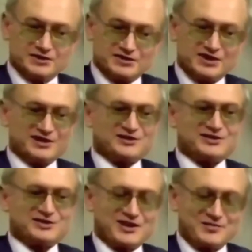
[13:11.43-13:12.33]
the
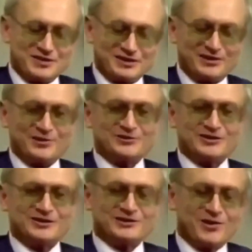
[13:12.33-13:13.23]
disaster is coming
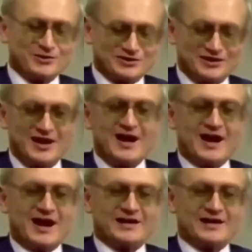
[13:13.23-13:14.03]
closer and closer.